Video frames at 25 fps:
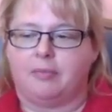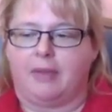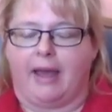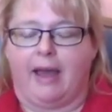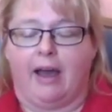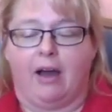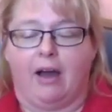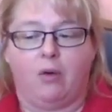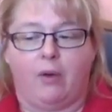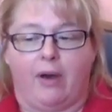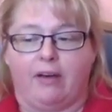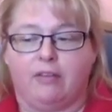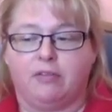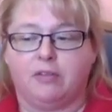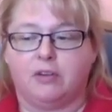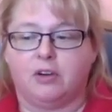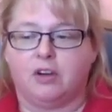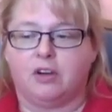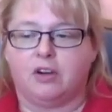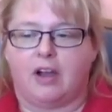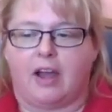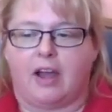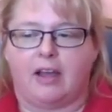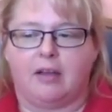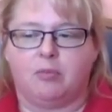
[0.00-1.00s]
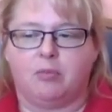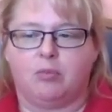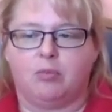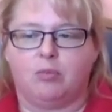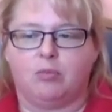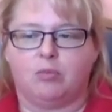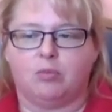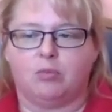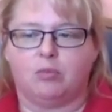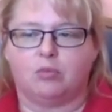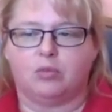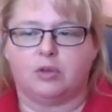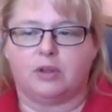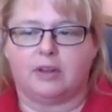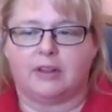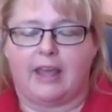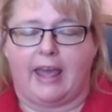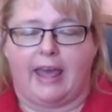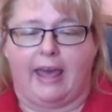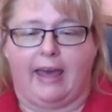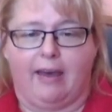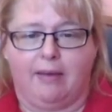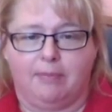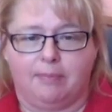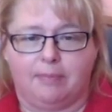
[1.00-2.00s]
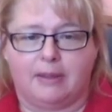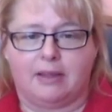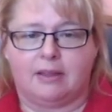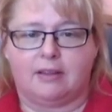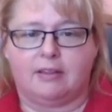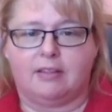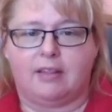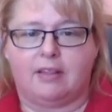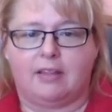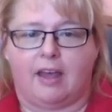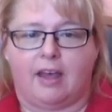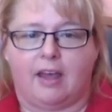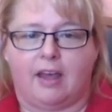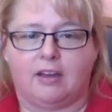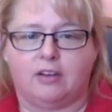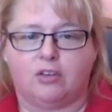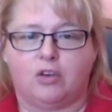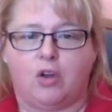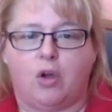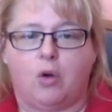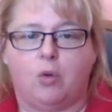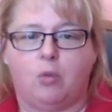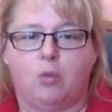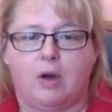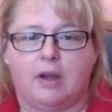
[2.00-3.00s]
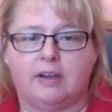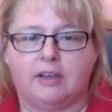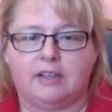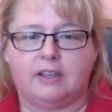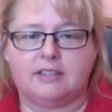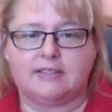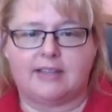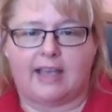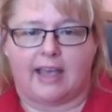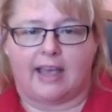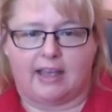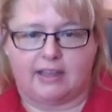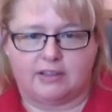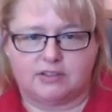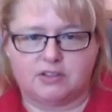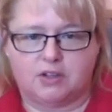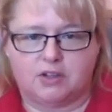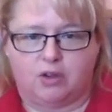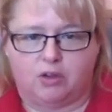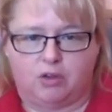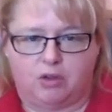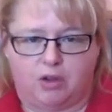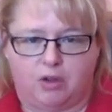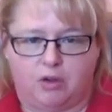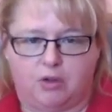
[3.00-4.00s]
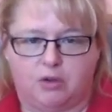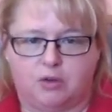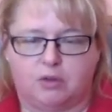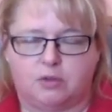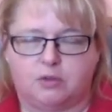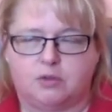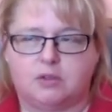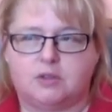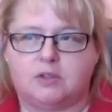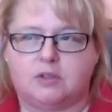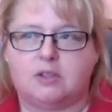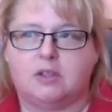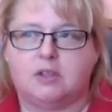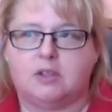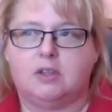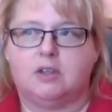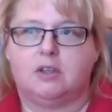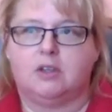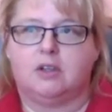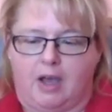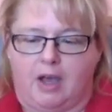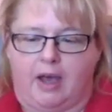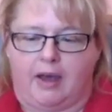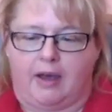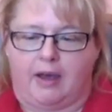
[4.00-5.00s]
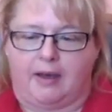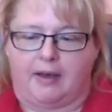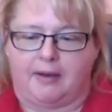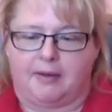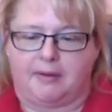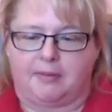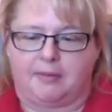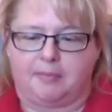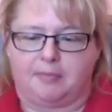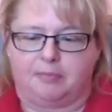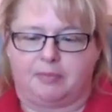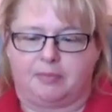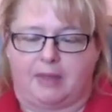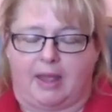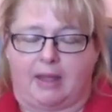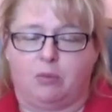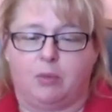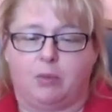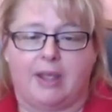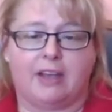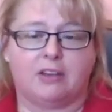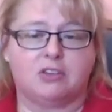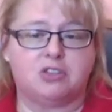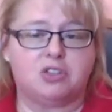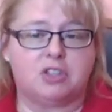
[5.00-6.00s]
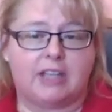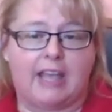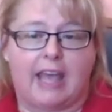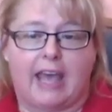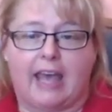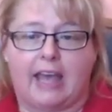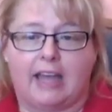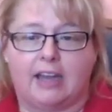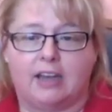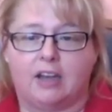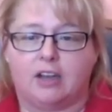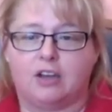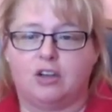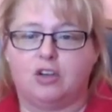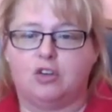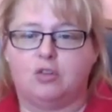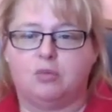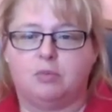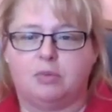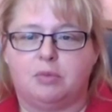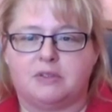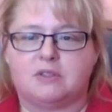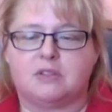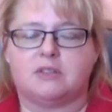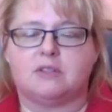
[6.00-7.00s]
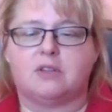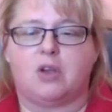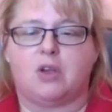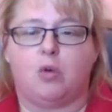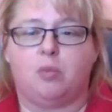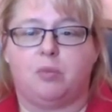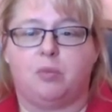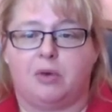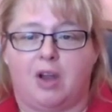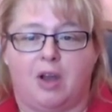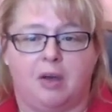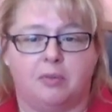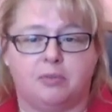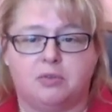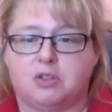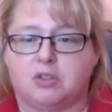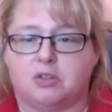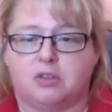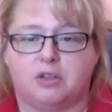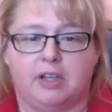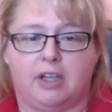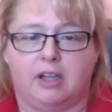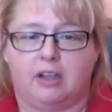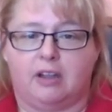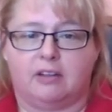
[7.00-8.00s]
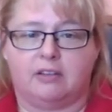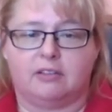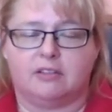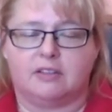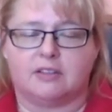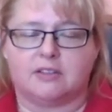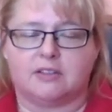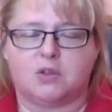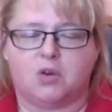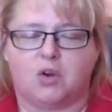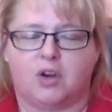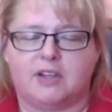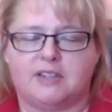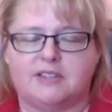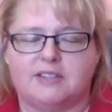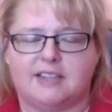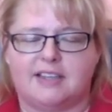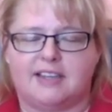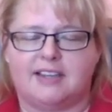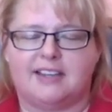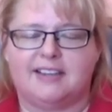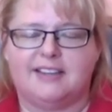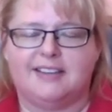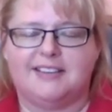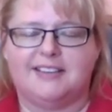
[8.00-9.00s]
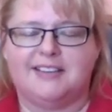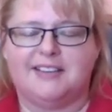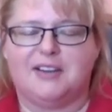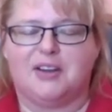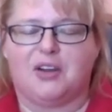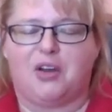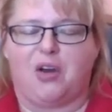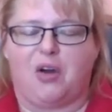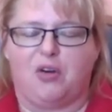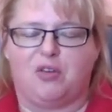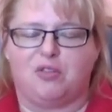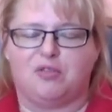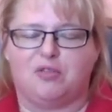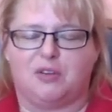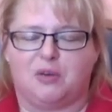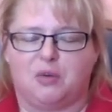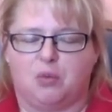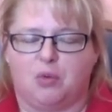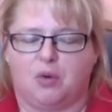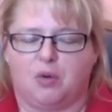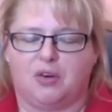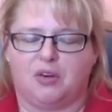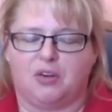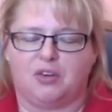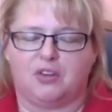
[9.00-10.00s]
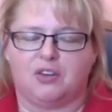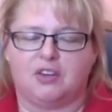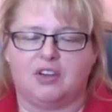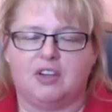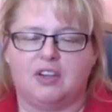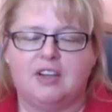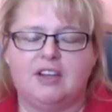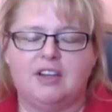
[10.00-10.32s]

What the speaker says: However, I'm really happy that no one has had to close. And we actually had a new business open up during this crazy COVID world.